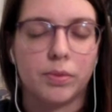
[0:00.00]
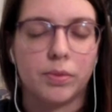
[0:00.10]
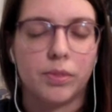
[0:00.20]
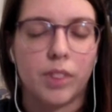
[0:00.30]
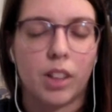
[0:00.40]

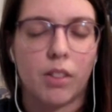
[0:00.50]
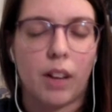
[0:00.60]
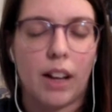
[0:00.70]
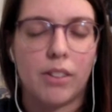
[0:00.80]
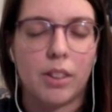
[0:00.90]
Look
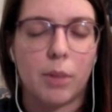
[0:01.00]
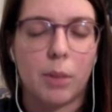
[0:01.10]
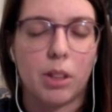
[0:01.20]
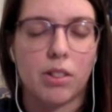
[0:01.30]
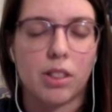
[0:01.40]
around and
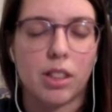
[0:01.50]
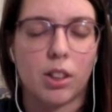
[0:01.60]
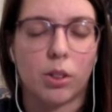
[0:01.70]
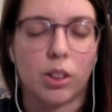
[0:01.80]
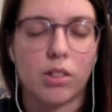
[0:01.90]
maybe you see a
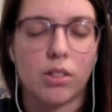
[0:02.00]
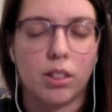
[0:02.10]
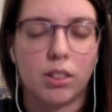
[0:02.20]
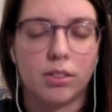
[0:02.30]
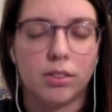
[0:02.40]
crystal.